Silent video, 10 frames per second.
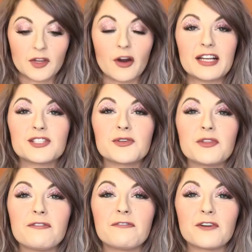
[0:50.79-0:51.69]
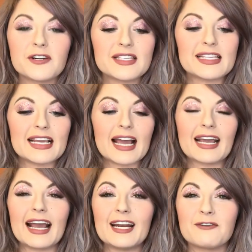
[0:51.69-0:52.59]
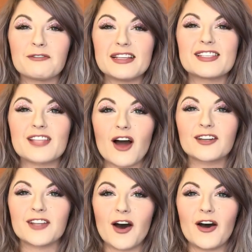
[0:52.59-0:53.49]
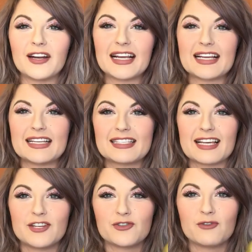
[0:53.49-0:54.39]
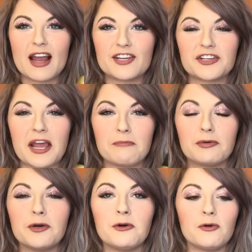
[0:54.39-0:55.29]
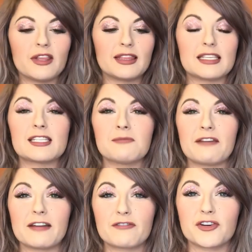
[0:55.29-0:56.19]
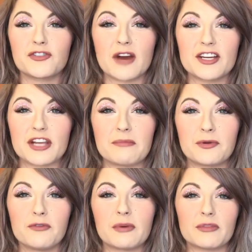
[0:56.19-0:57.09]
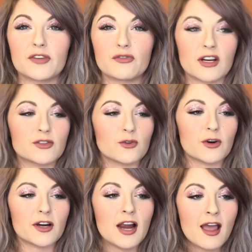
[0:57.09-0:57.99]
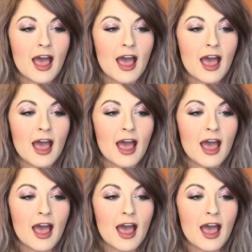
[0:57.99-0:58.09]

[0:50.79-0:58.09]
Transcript: Alright, so the first thing I kind of restocked on is dry shampoo. This is my favorite dry shampoo from the drugstore.